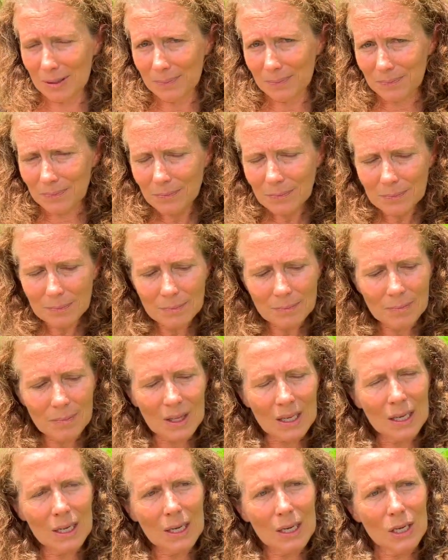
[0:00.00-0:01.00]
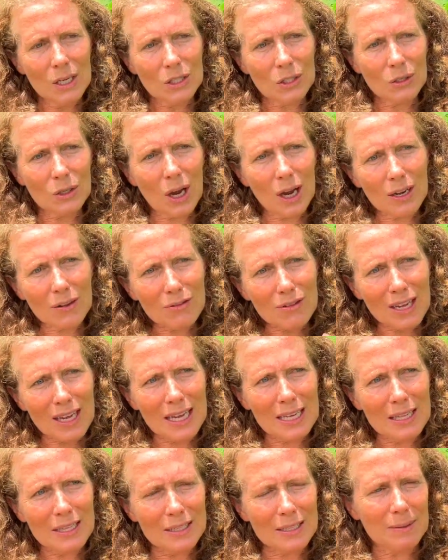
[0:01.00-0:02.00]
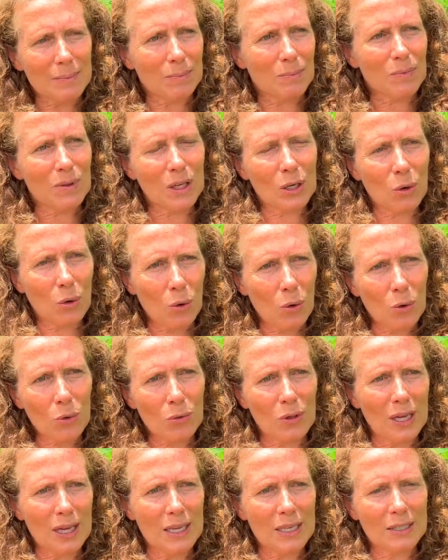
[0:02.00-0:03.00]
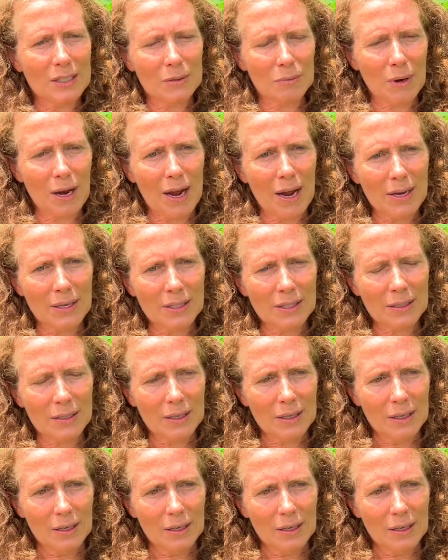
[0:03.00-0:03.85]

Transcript: So kind of they're the core things around